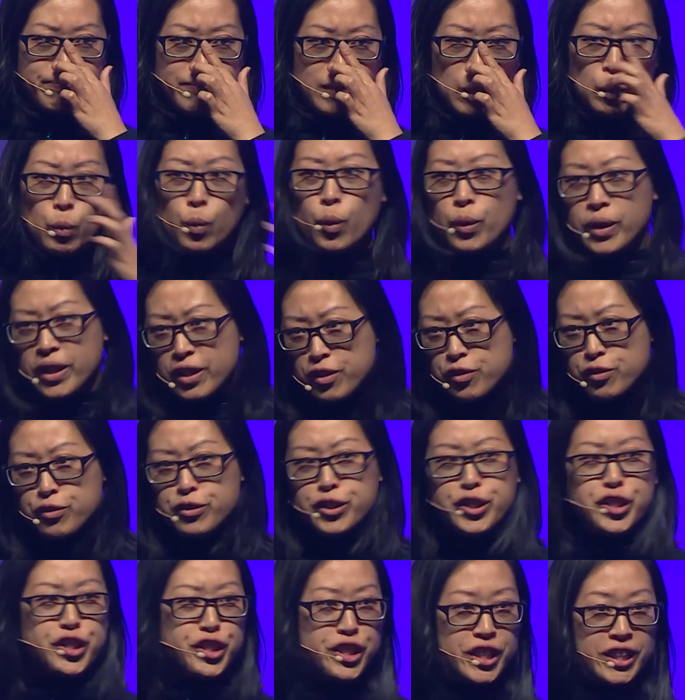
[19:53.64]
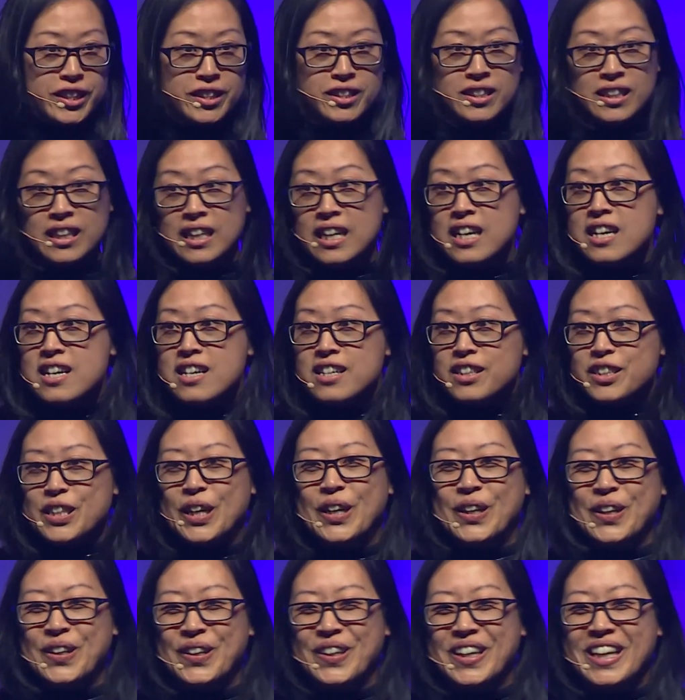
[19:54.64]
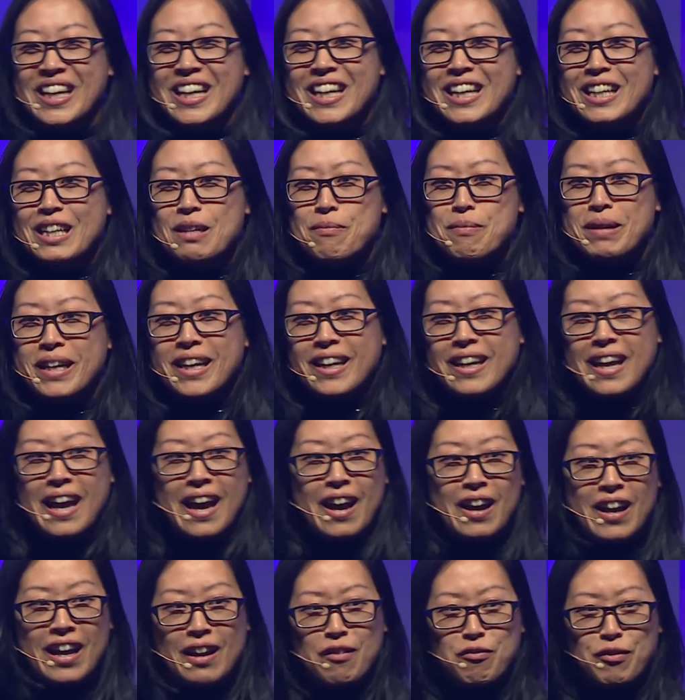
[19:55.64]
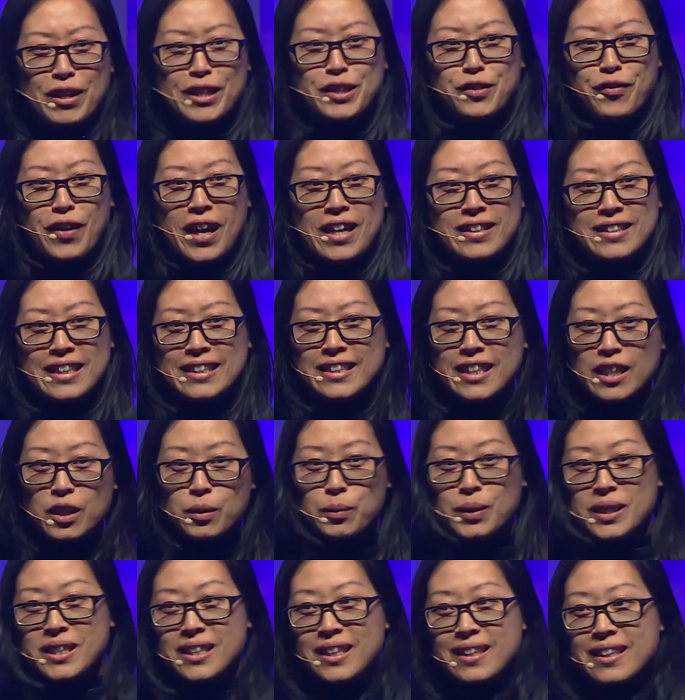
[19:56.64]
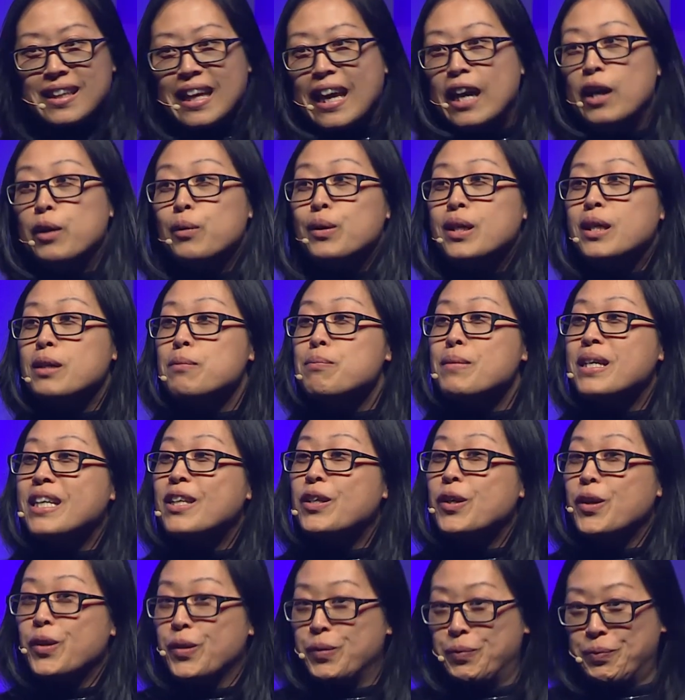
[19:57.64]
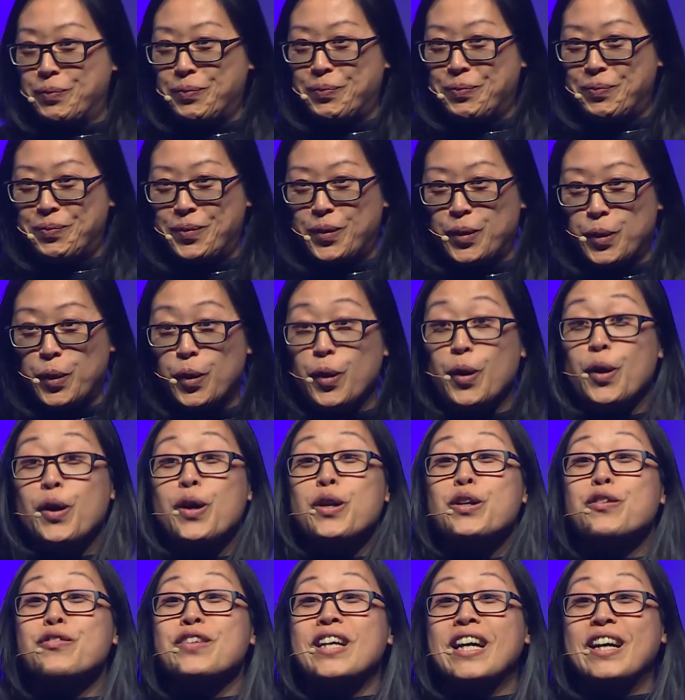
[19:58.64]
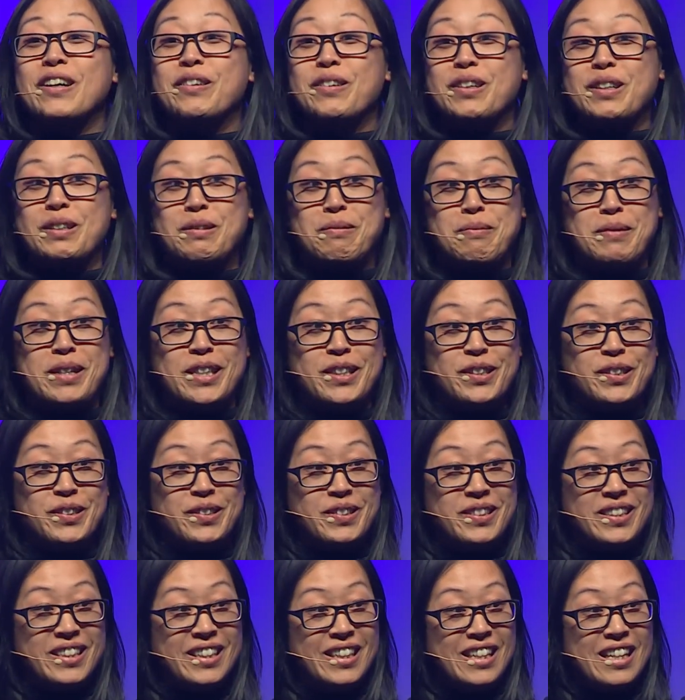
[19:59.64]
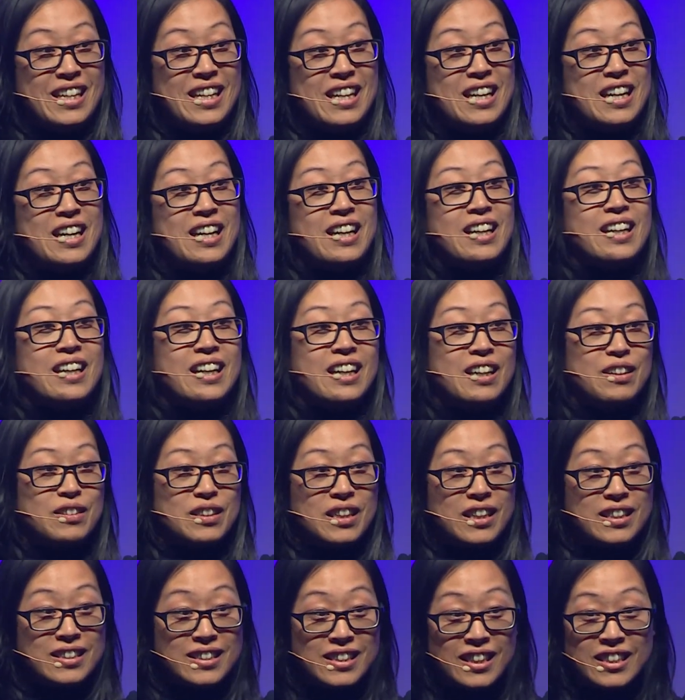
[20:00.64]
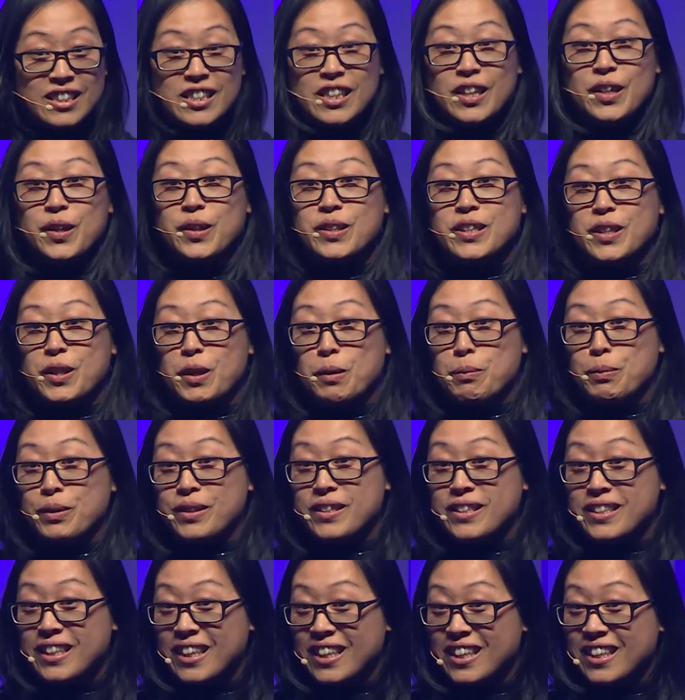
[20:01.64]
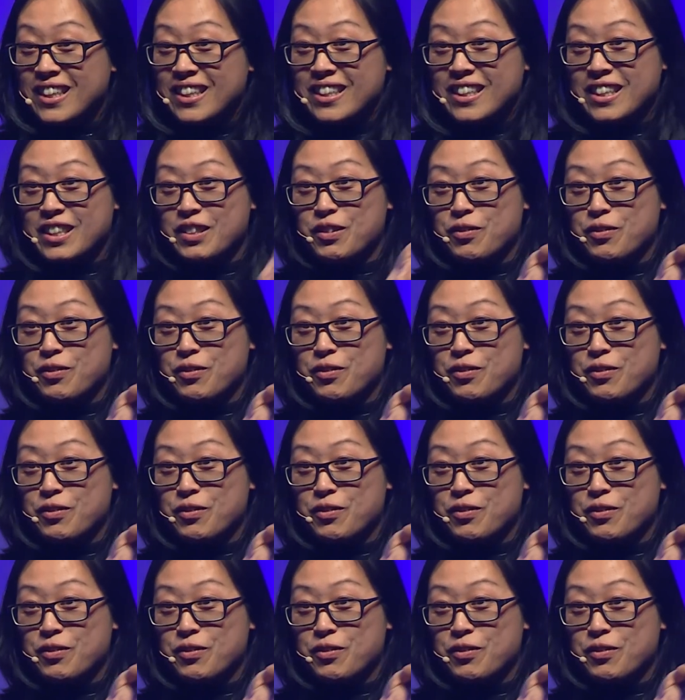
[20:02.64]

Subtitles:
walking through shit. So let me get a raise of hands. Has anyone done the El Camino or heard of the El Camino? Santiago de Compostela, yes,